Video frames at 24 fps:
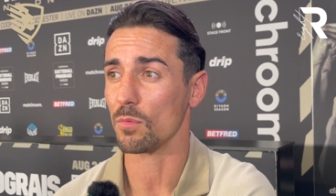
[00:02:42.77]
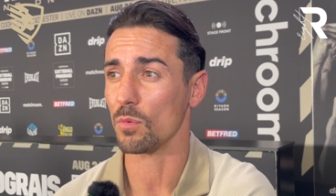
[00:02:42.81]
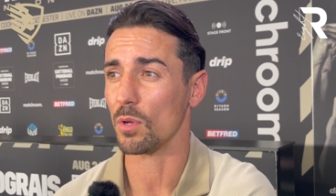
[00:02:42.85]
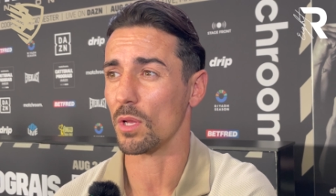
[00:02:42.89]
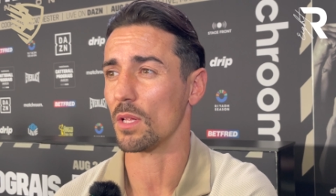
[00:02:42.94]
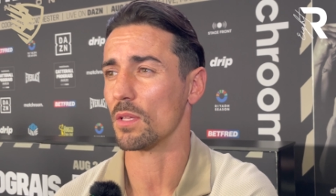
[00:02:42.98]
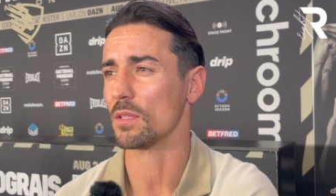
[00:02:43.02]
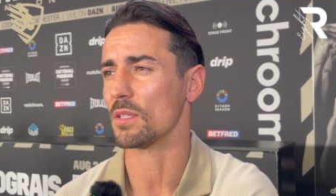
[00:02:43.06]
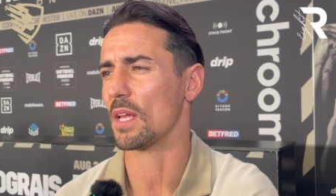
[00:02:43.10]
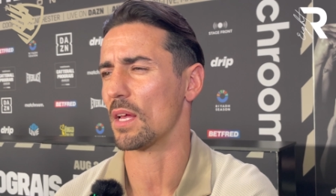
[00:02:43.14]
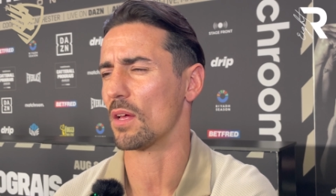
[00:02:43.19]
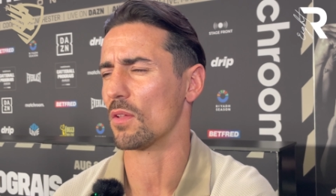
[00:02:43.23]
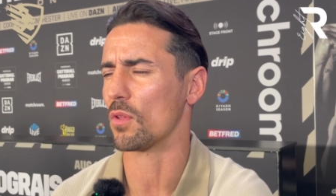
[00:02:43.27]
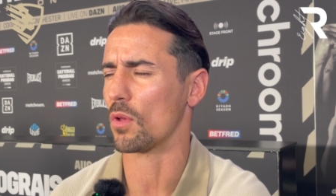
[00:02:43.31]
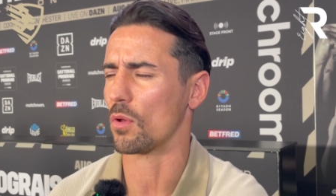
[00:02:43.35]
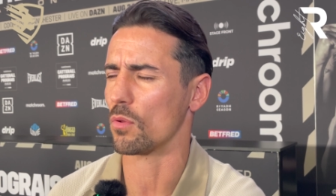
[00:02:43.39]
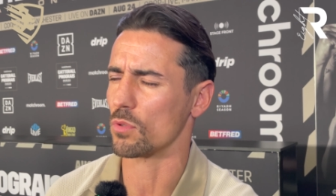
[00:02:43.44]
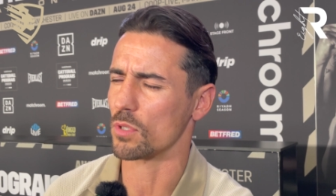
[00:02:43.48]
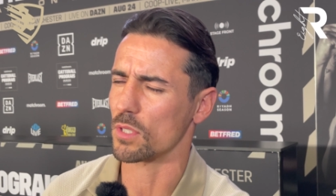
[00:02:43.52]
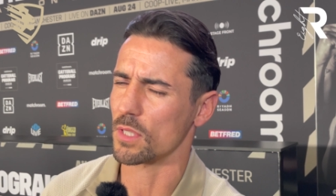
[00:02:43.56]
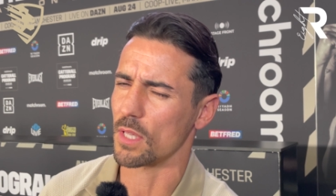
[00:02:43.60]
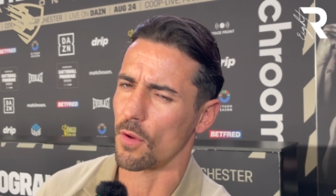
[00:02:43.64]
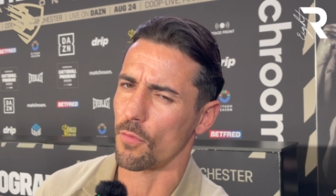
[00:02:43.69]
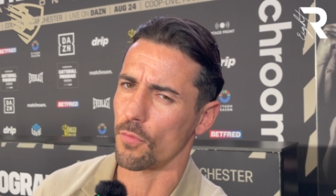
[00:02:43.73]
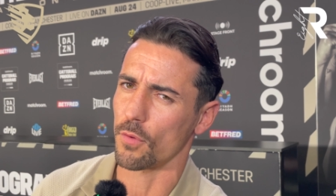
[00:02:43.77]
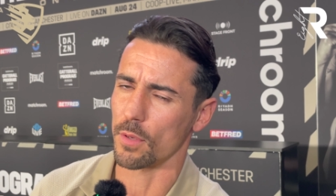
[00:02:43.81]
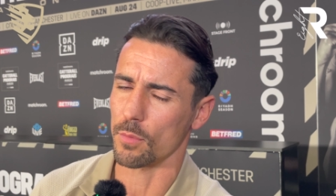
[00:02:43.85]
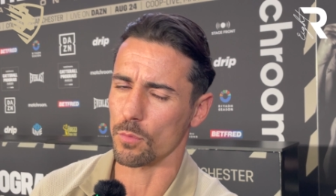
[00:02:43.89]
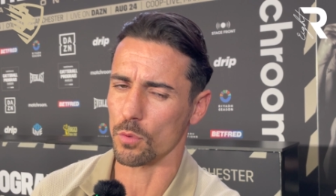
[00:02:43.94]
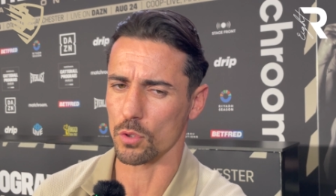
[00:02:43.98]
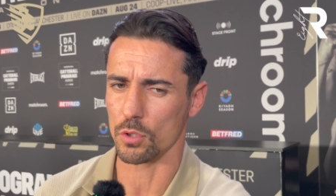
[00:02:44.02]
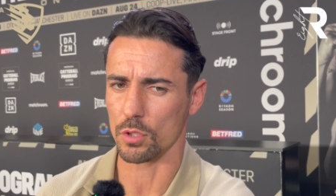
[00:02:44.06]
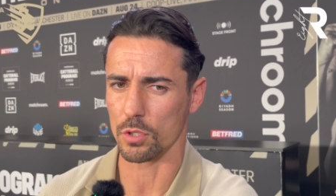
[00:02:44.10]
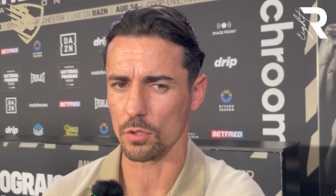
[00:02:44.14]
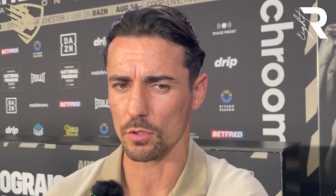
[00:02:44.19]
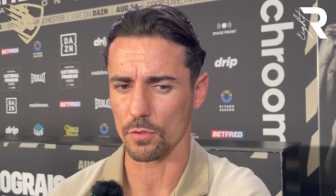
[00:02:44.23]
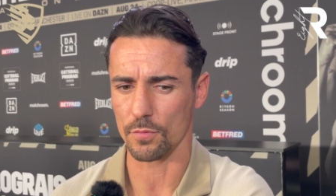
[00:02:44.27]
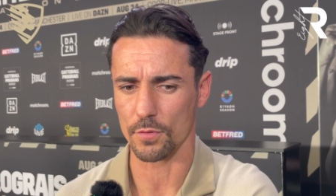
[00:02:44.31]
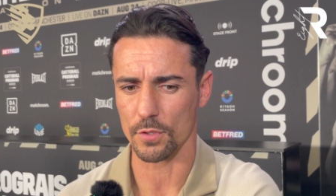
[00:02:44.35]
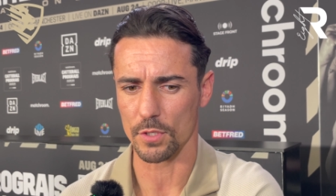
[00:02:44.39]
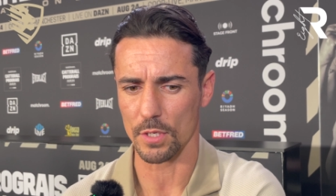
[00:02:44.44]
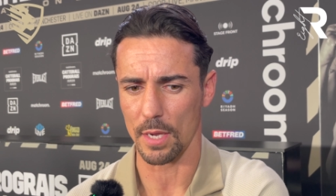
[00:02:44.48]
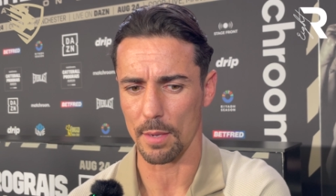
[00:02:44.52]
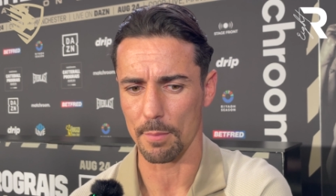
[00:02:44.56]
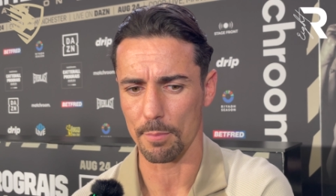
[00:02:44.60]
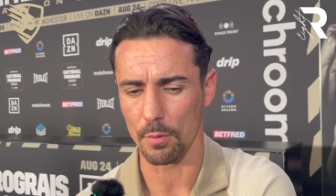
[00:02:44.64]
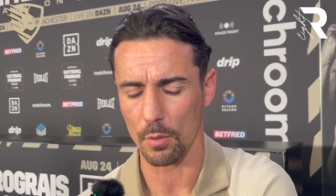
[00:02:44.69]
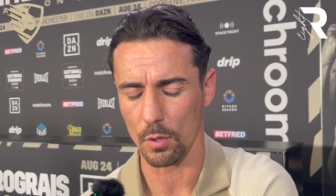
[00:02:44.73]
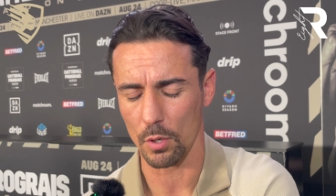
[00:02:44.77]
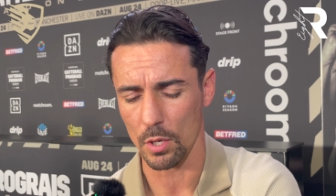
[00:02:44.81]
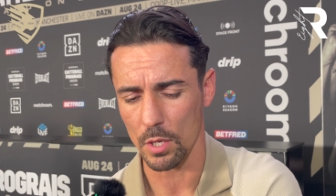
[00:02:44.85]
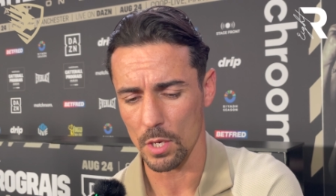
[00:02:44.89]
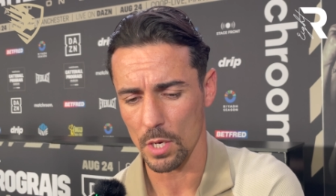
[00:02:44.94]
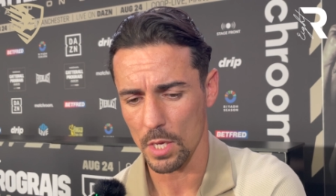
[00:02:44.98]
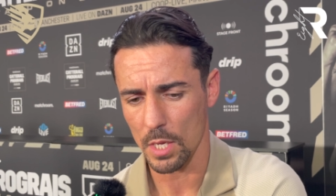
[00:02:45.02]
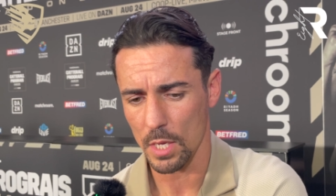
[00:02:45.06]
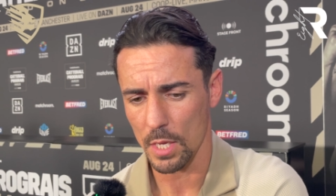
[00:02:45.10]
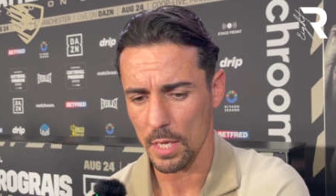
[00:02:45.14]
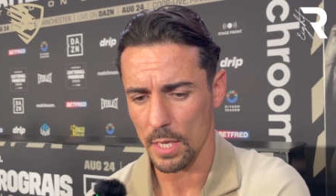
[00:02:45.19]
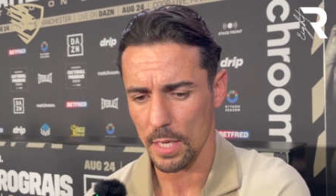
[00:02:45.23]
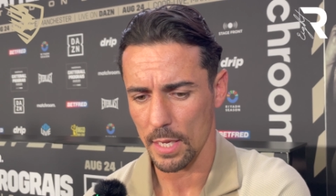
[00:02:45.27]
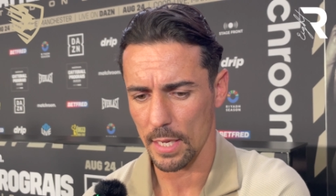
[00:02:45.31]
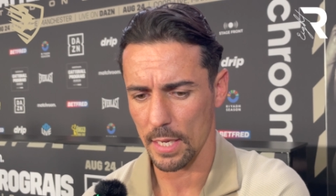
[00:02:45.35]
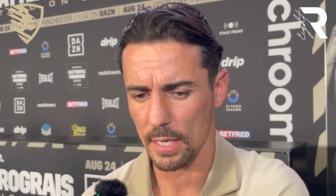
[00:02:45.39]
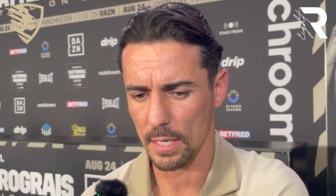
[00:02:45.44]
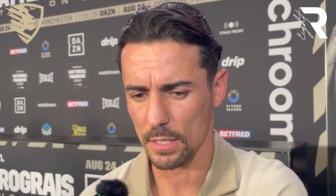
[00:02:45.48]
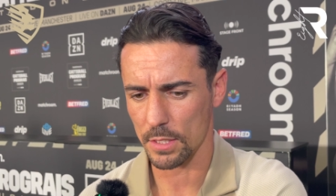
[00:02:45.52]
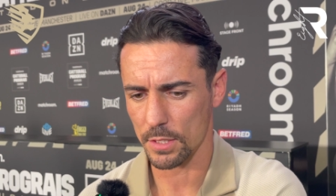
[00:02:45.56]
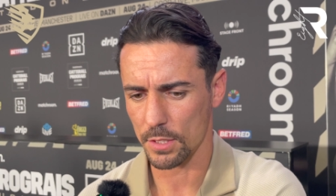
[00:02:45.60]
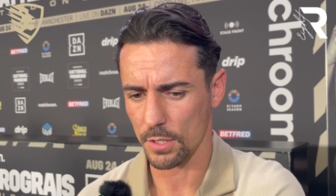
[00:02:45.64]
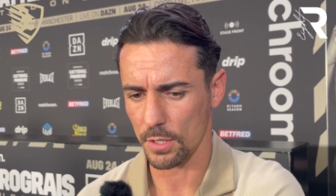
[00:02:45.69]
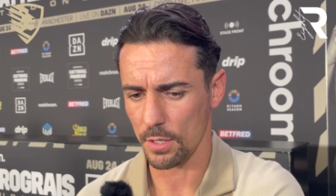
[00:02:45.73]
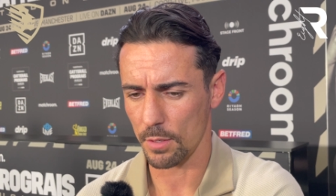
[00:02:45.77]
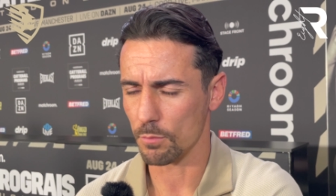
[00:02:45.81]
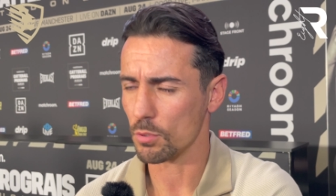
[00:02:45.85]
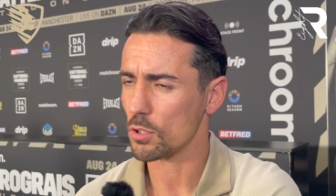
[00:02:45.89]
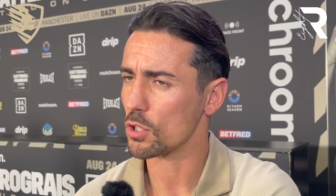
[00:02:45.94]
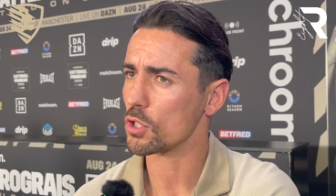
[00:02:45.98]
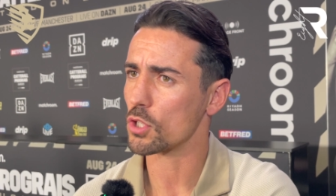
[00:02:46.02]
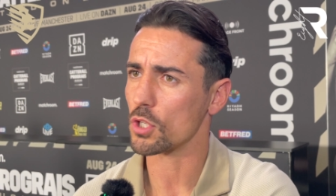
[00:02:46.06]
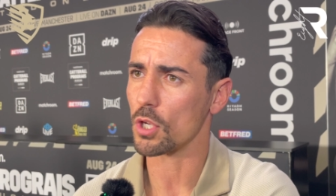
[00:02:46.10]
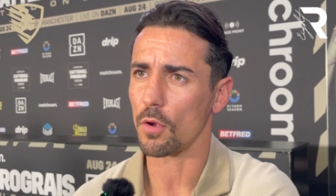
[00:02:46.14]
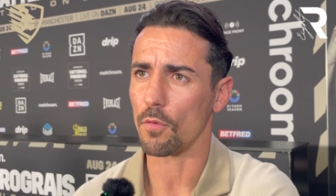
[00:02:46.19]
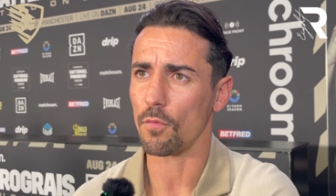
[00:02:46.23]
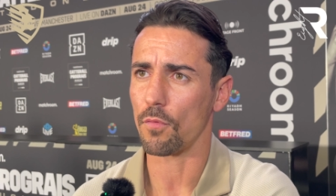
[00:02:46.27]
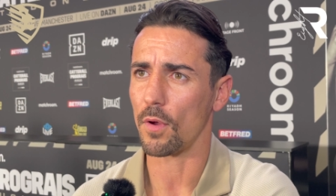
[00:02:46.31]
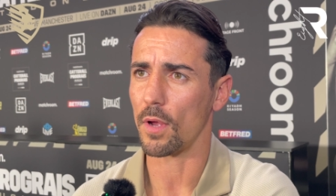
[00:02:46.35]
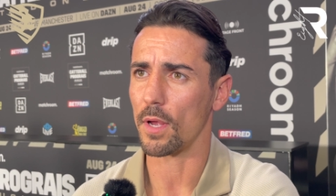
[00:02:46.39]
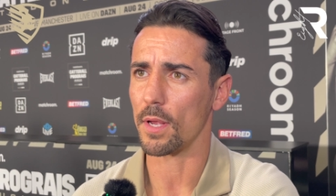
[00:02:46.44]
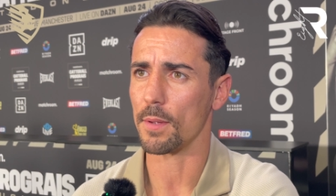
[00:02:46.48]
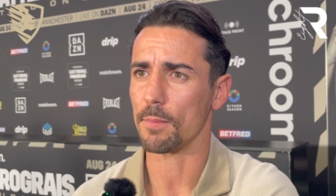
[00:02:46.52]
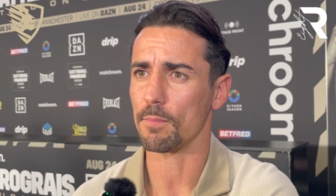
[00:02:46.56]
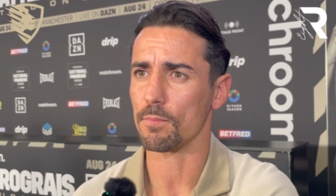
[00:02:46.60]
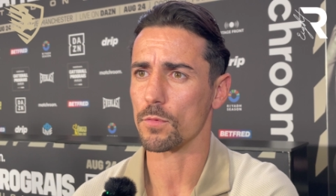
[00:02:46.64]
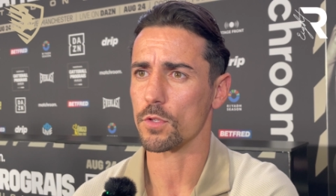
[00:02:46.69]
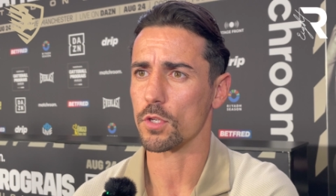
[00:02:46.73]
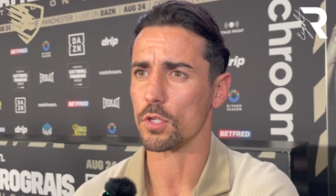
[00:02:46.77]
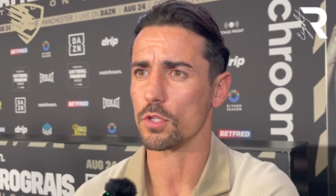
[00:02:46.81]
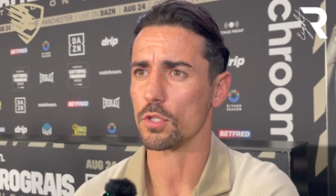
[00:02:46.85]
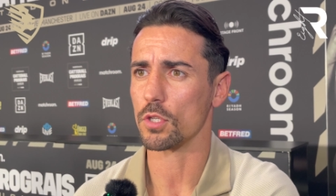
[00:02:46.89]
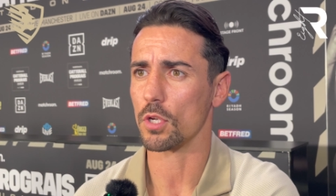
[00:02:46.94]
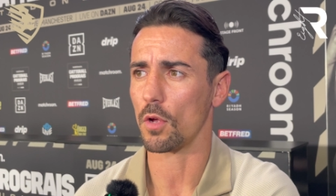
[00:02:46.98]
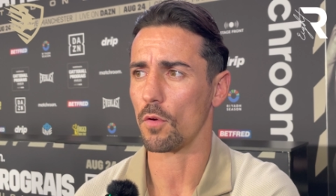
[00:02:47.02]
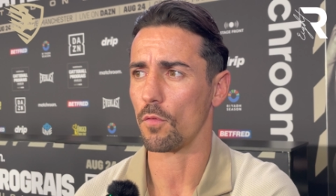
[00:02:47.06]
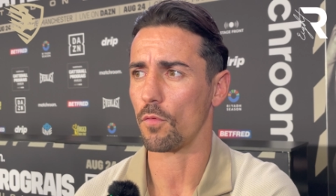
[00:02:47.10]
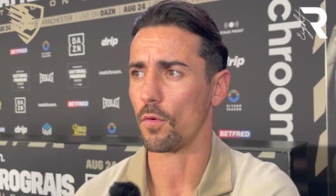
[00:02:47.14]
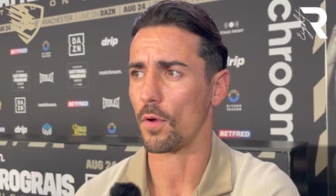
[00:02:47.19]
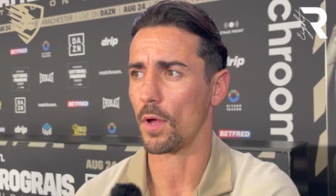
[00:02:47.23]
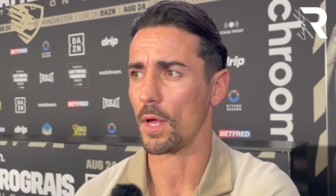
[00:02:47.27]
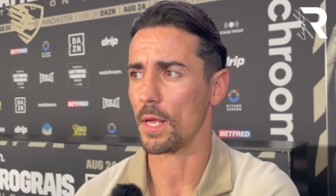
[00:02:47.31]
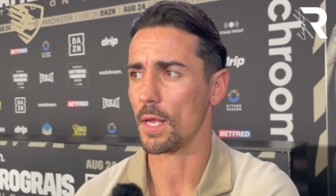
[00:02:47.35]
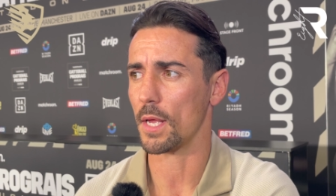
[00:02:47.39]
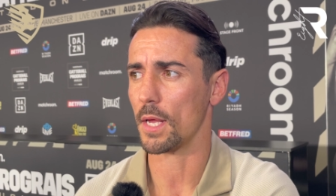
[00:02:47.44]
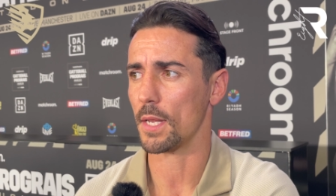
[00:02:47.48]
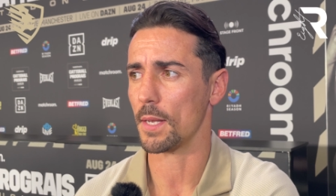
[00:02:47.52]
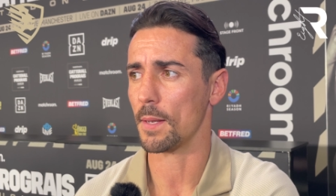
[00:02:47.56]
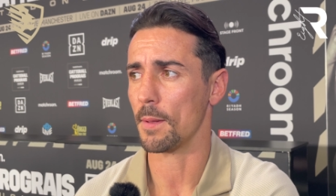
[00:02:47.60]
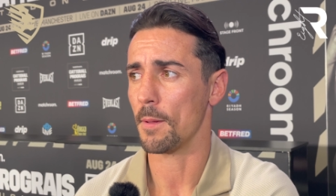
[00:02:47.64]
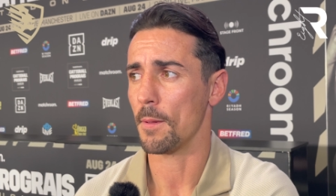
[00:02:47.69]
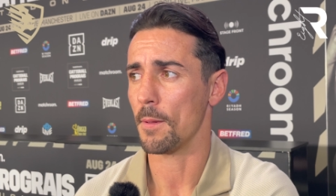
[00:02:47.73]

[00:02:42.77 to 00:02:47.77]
Well, yeah, no, there's definitely more to lose for Jack, but it's, um, it's a top fight, it's a top fight, and